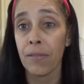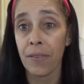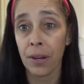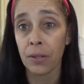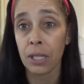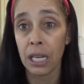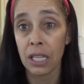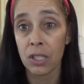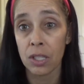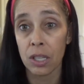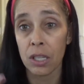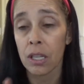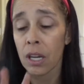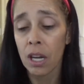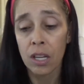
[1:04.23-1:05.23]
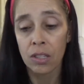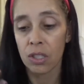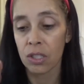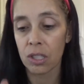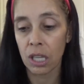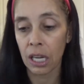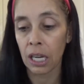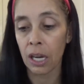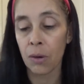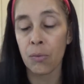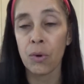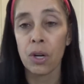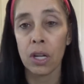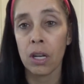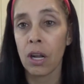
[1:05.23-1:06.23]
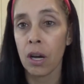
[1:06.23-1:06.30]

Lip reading: foundation, just like I would